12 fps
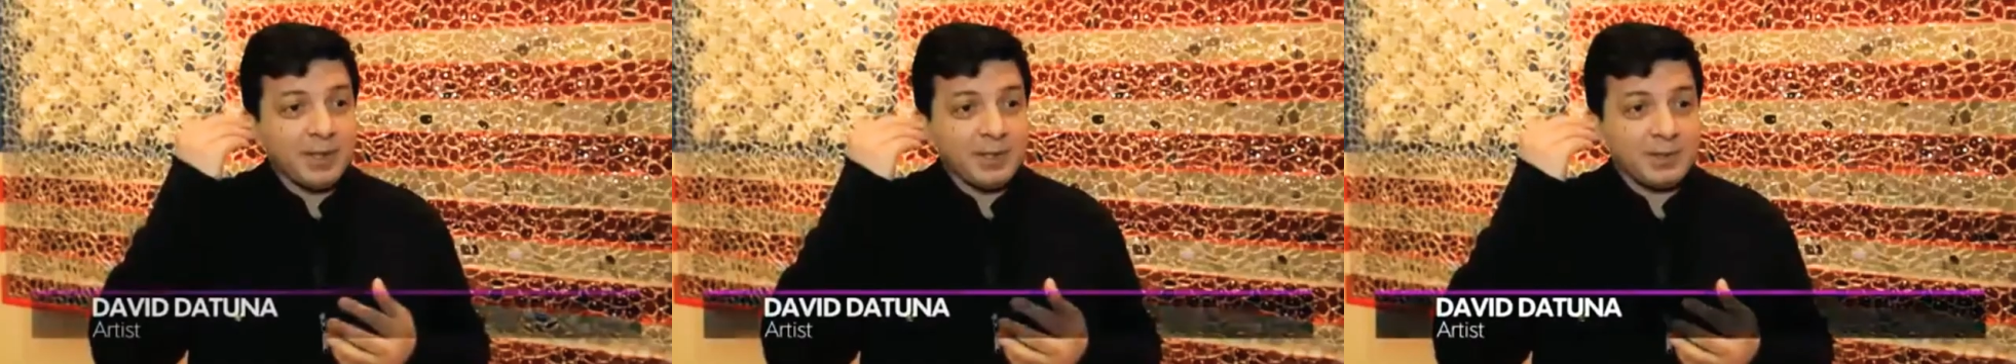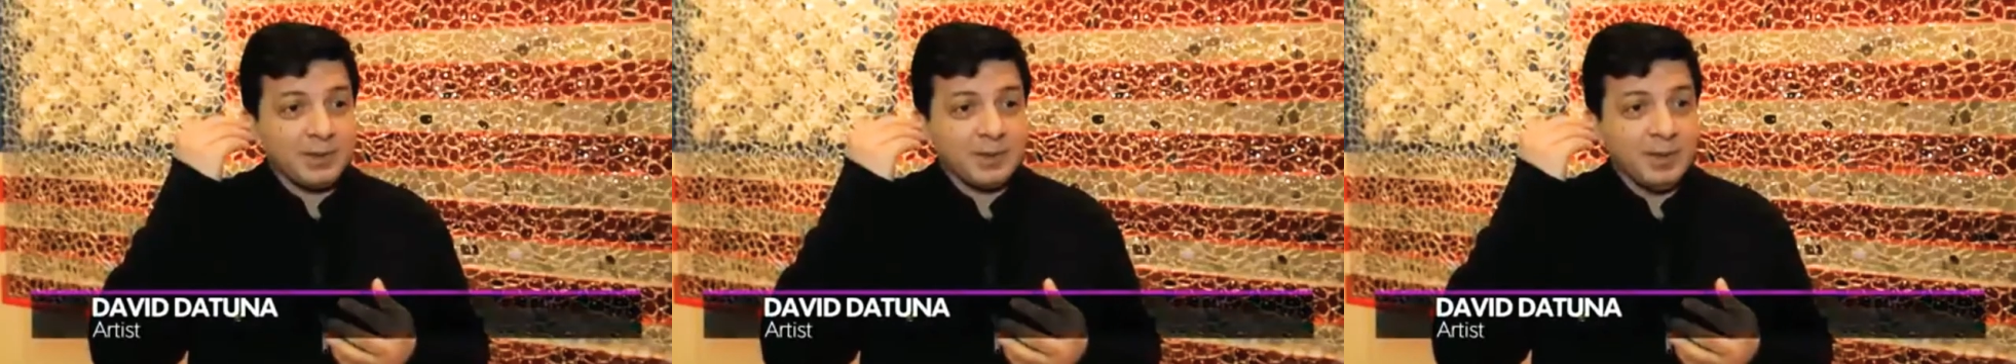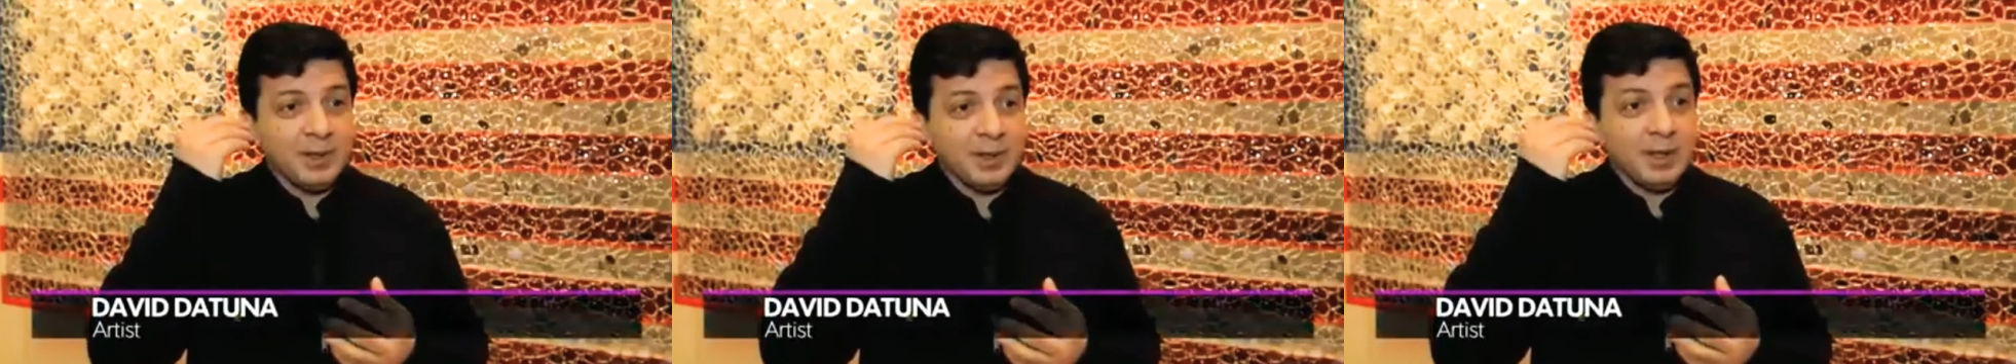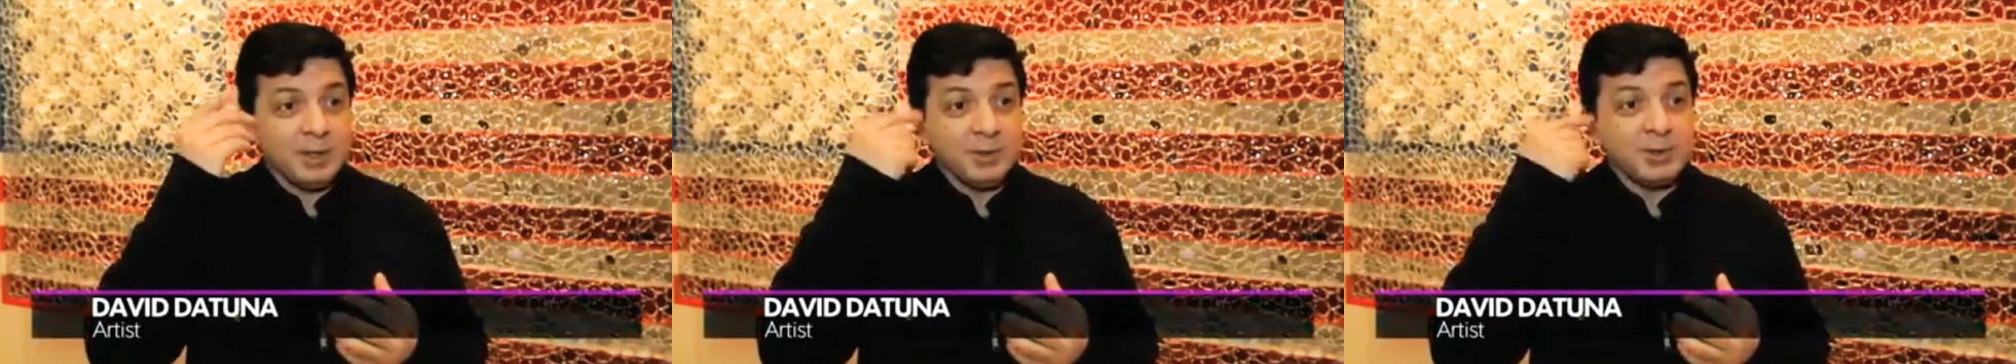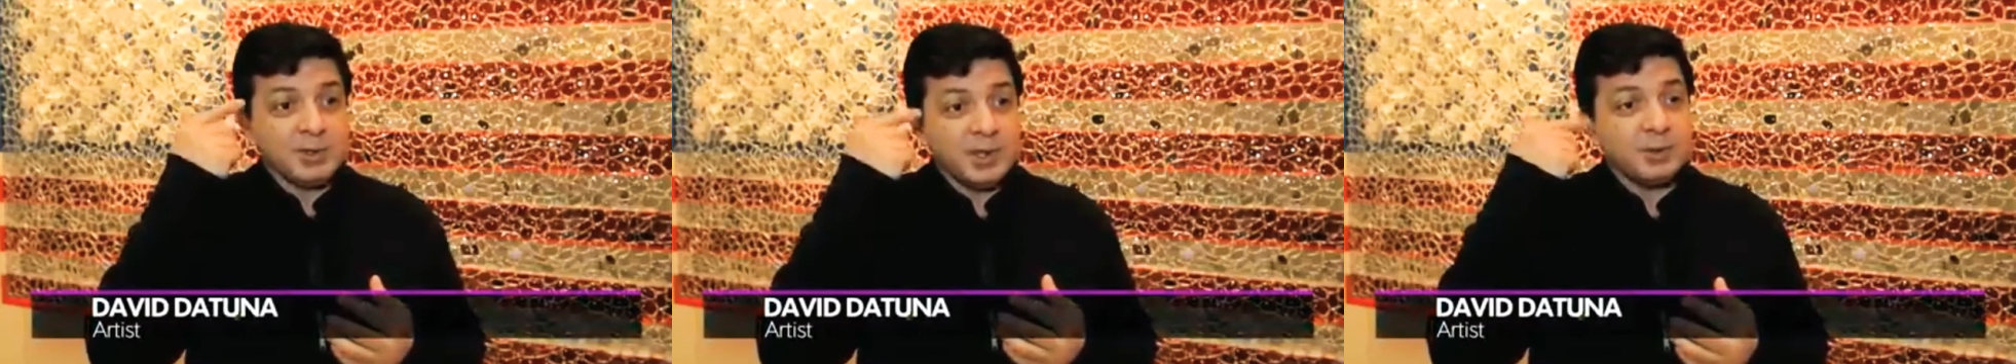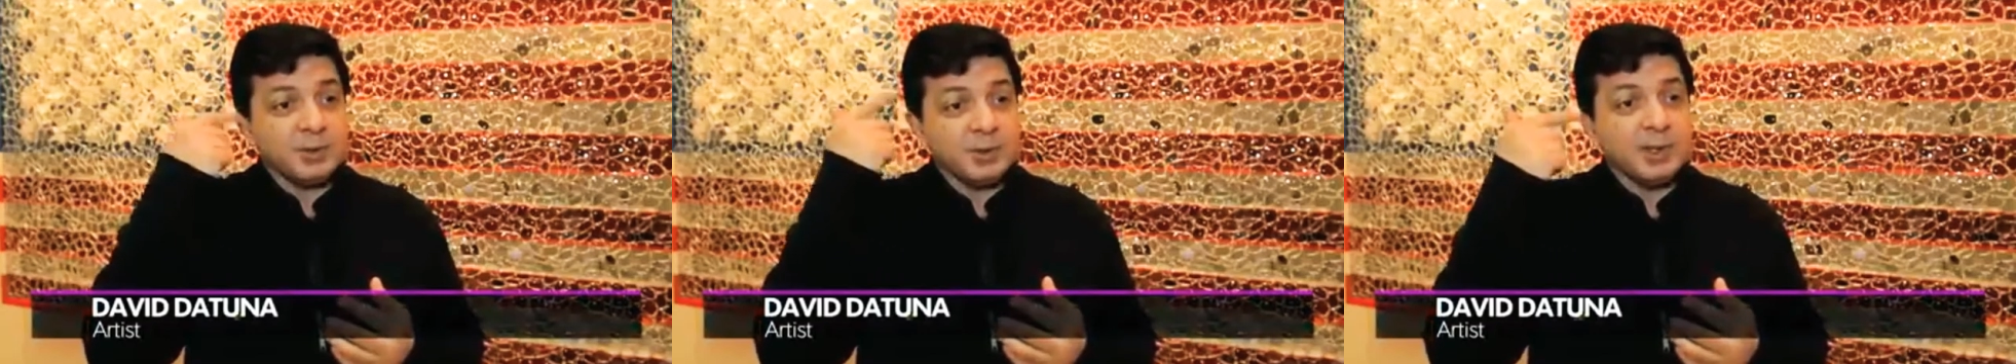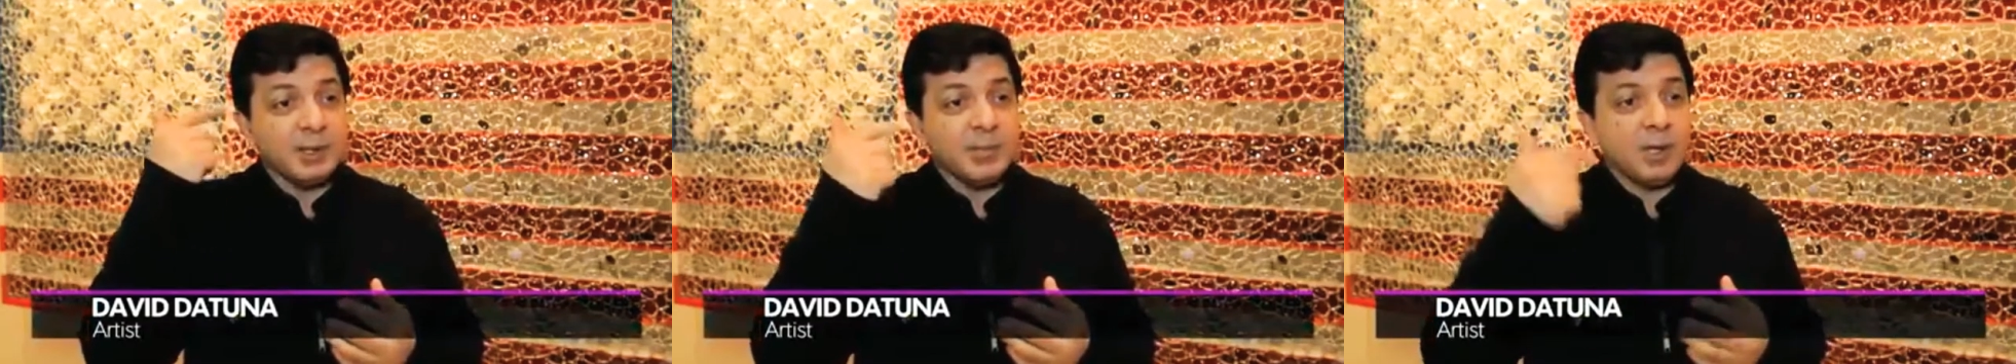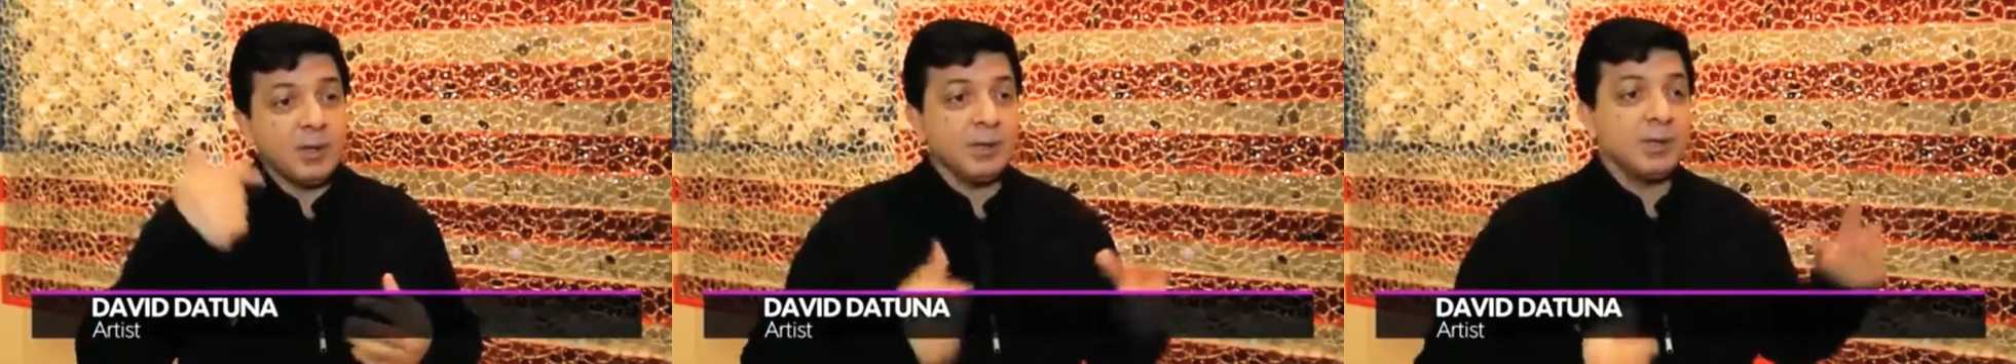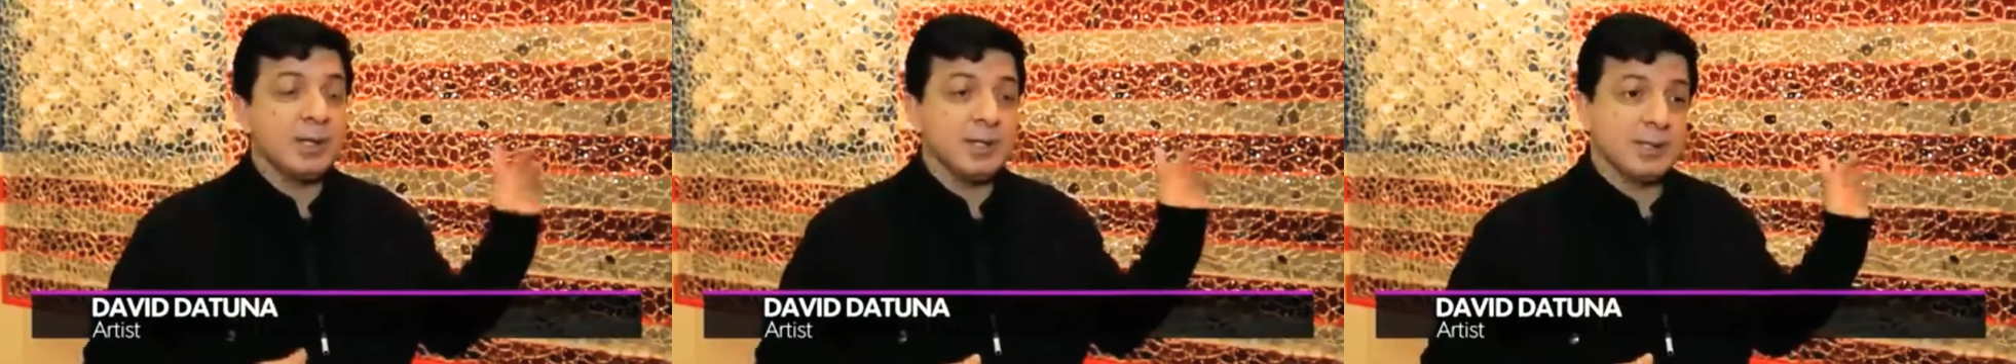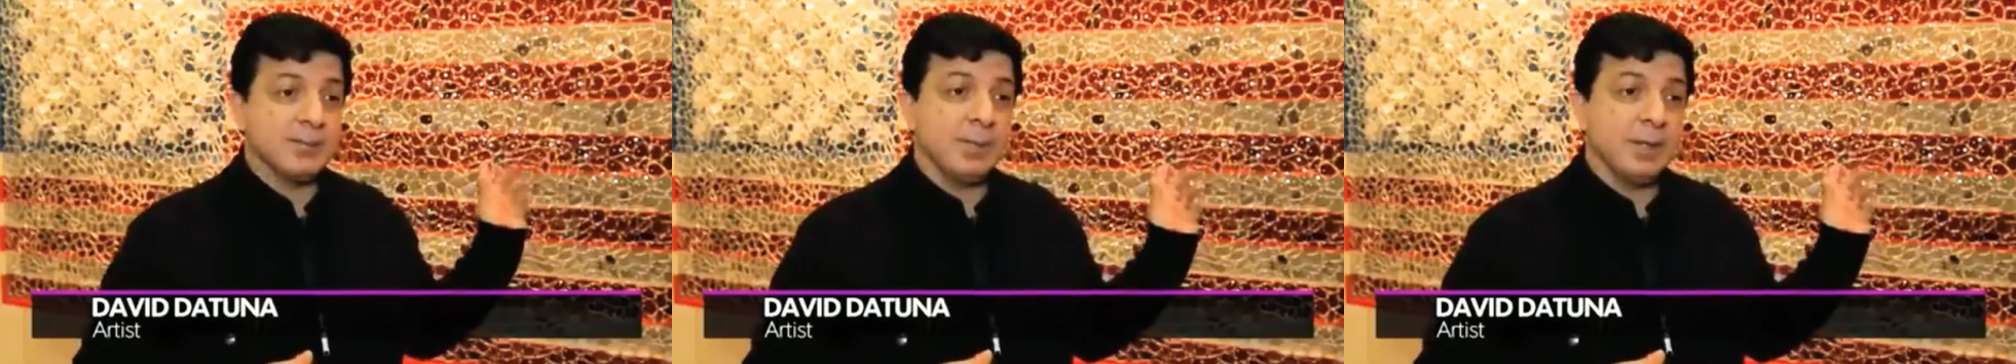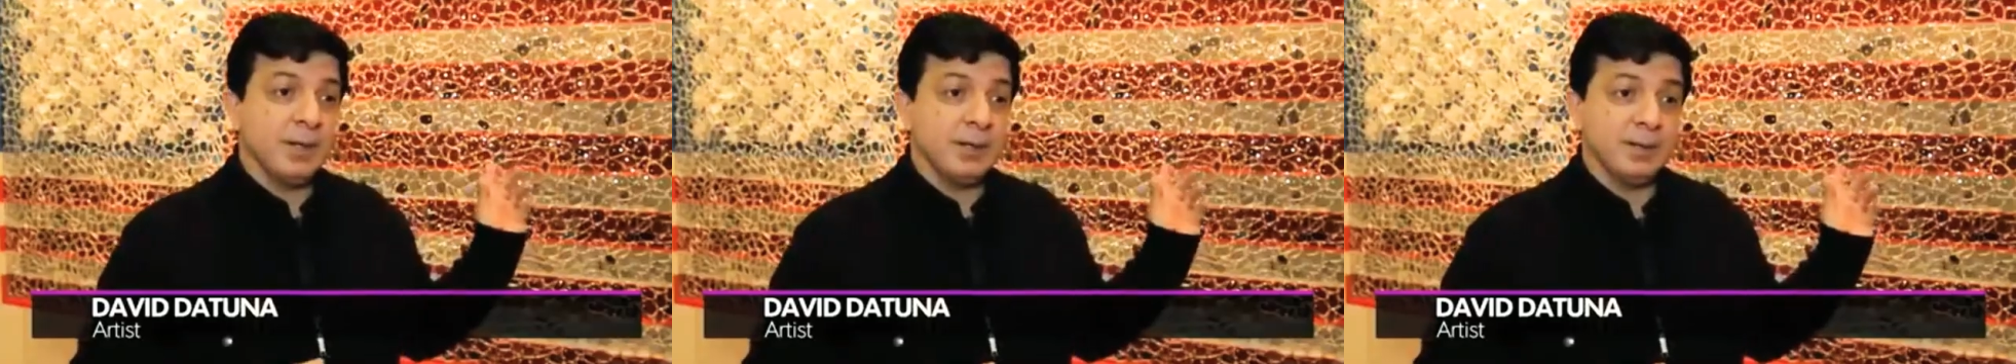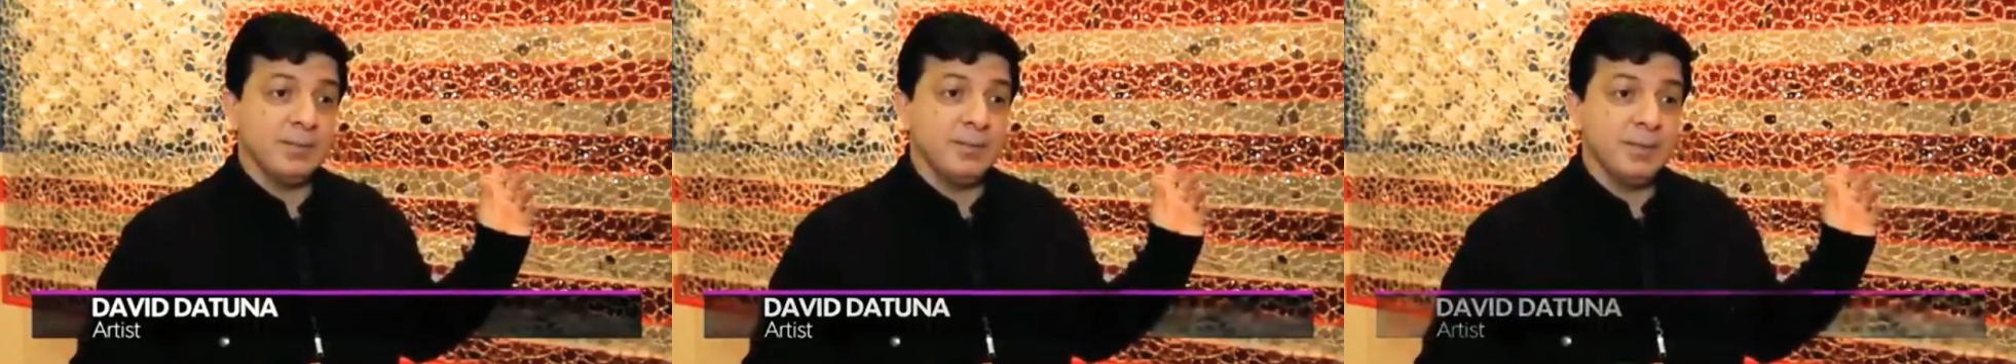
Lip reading: on. You start to think about the concept behind the piece